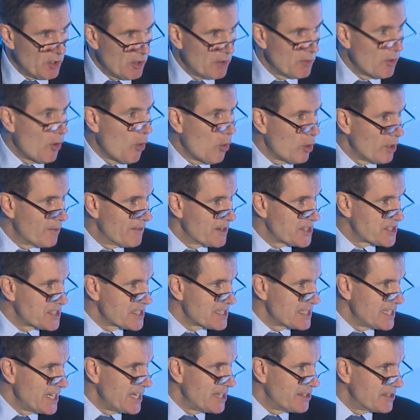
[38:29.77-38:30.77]
all of us as
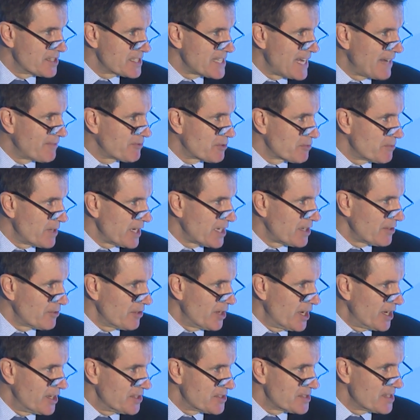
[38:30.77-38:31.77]
leaders have to
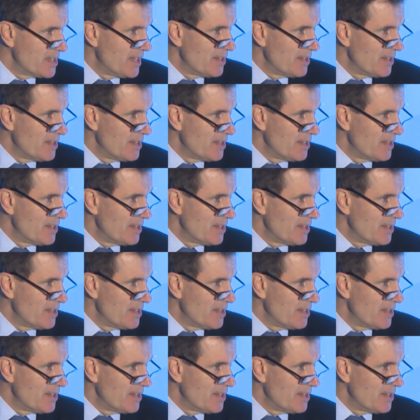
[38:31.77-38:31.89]
recognize,